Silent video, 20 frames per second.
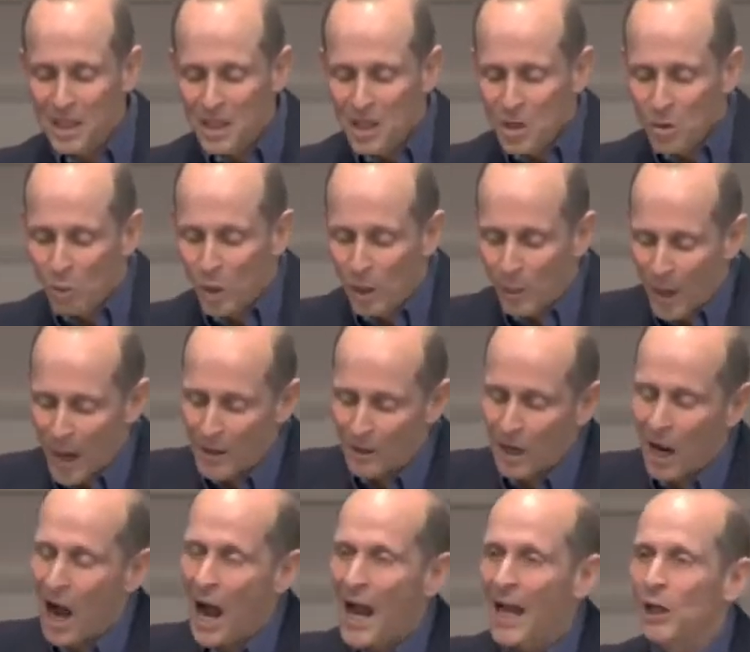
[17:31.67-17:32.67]
We were out
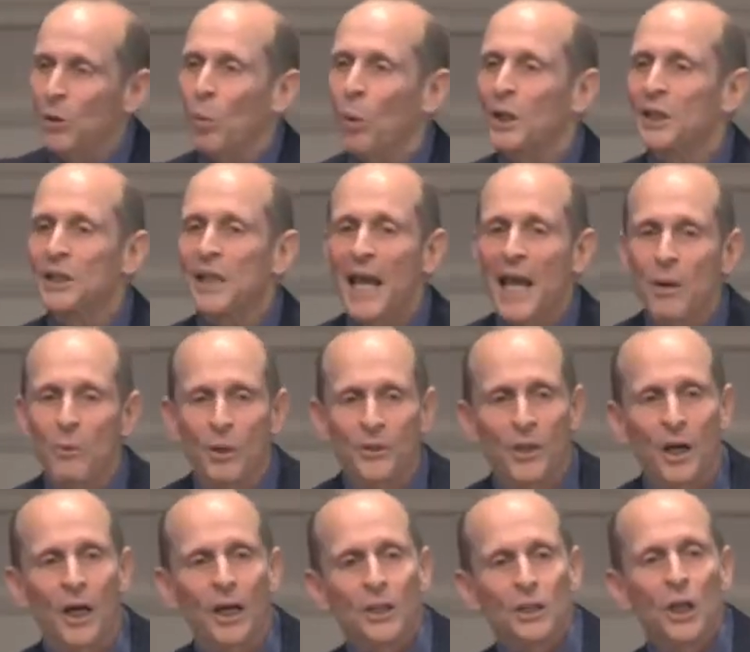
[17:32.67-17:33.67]
on a hike one day with
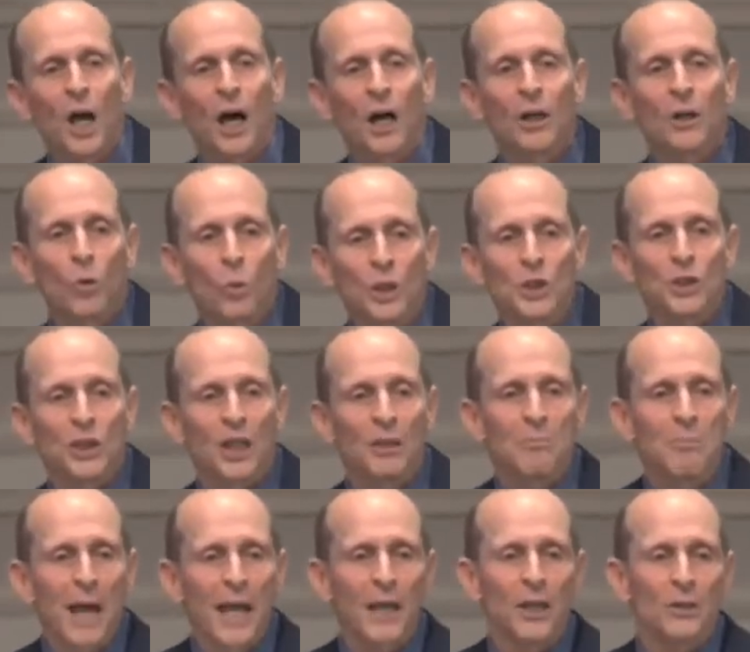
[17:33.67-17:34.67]
a young Witch-End
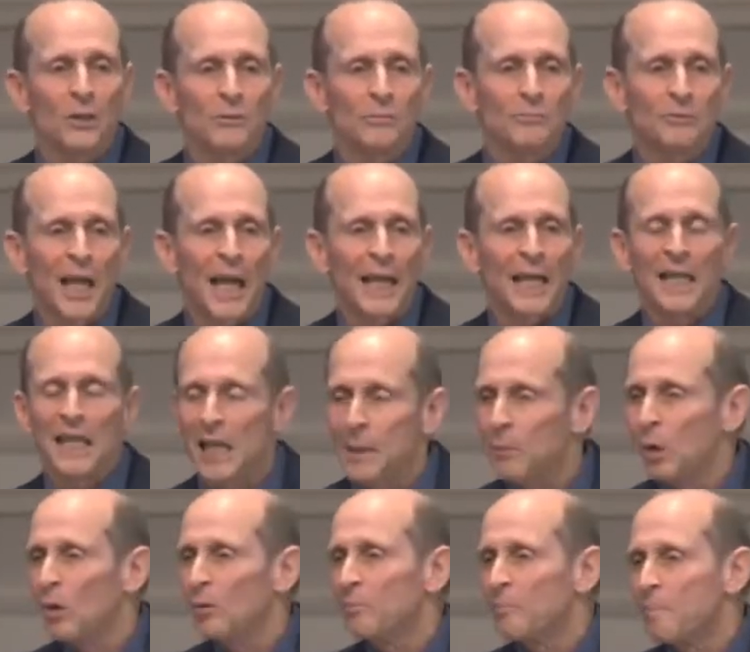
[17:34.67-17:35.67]
male, Danny
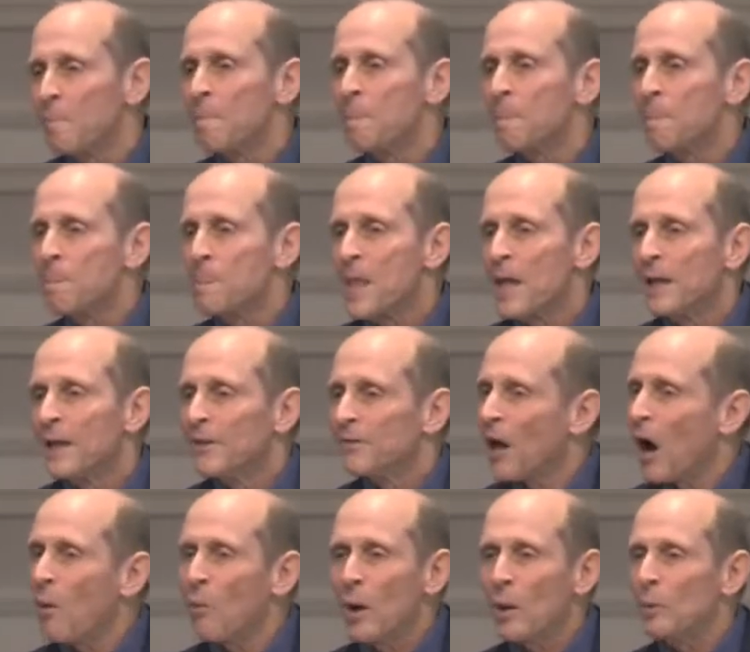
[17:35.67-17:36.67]
Gimmel.
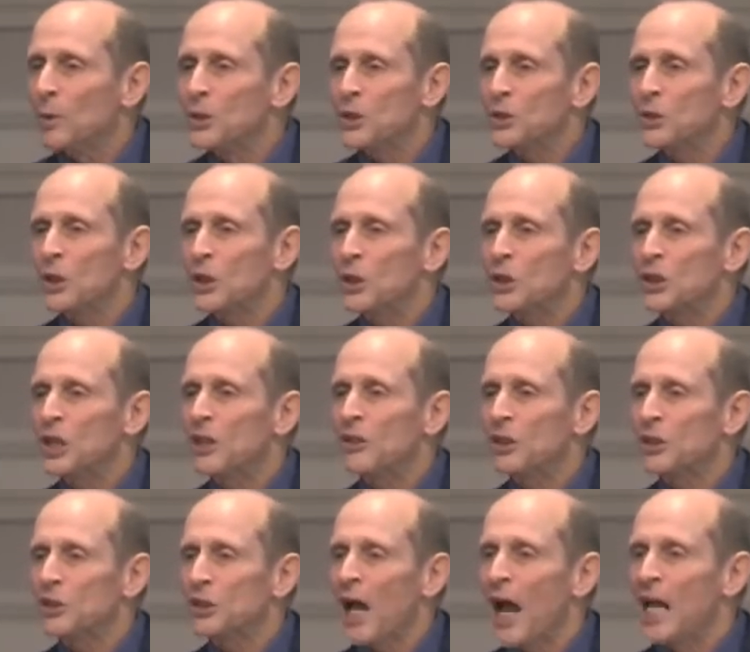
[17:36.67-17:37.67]
Thought we were just going to see
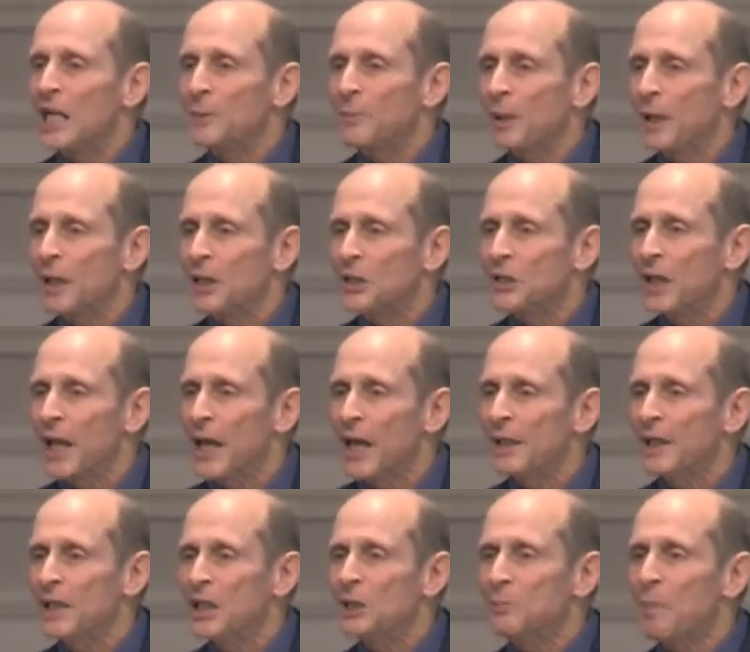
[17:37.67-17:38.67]
the sights, but instead
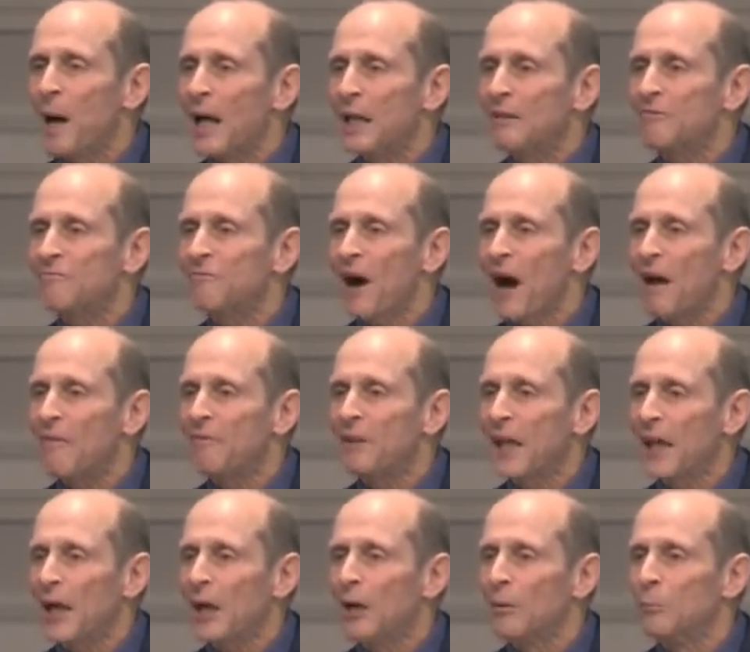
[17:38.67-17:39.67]
he spotted 5
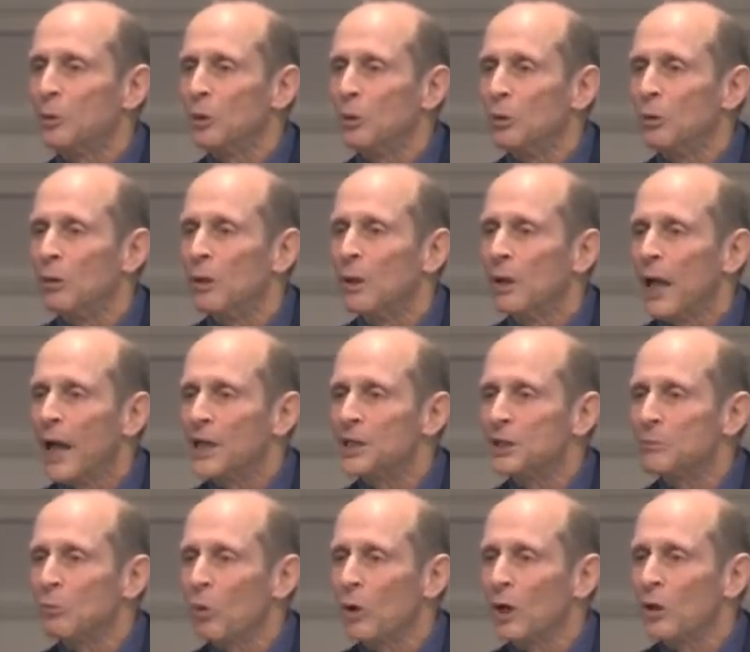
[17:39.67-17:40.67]
caribou as
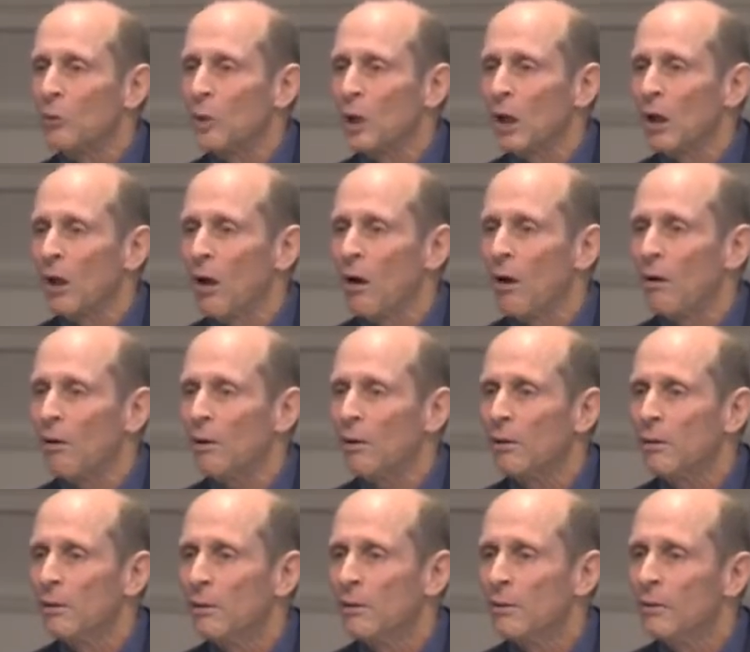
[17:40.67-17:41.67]
the morning went
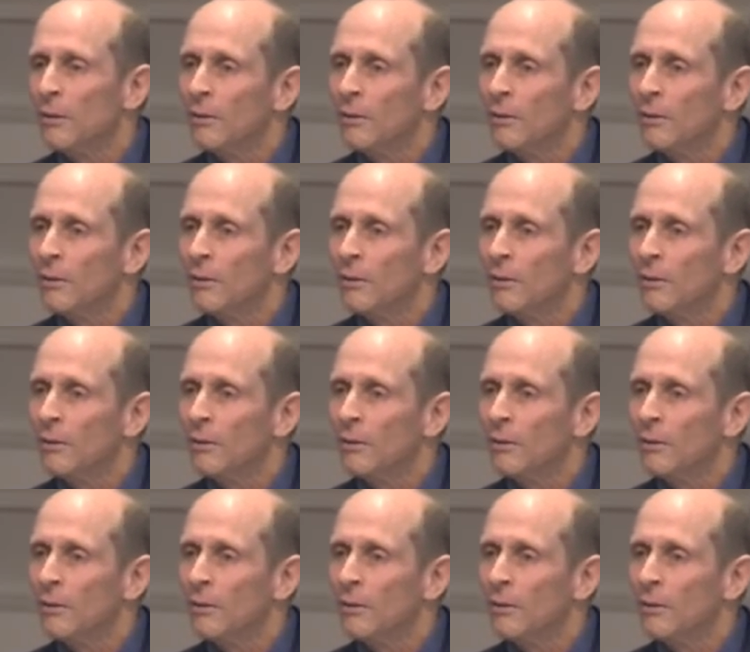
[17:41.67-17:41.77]
along.